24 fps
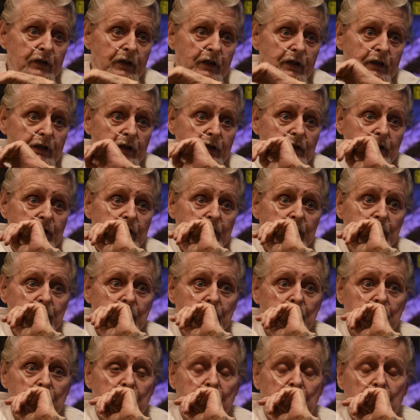done
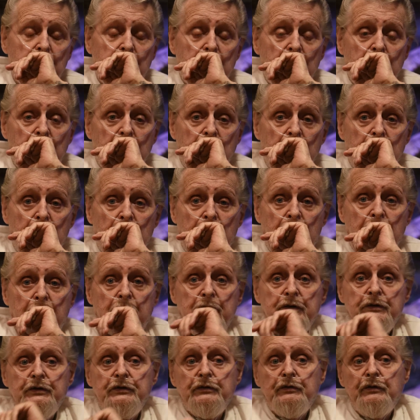it.
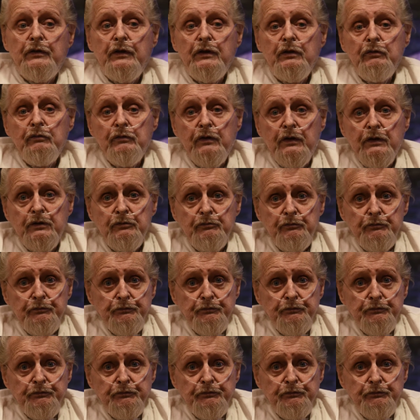And so anyway,